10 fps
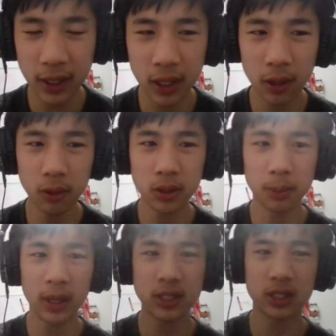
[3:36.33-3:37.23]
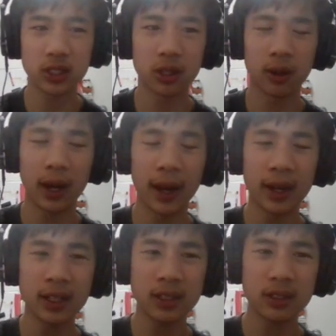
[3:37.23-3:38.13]
code makes it so
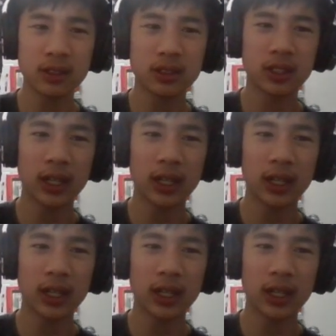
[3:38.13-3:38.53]
I should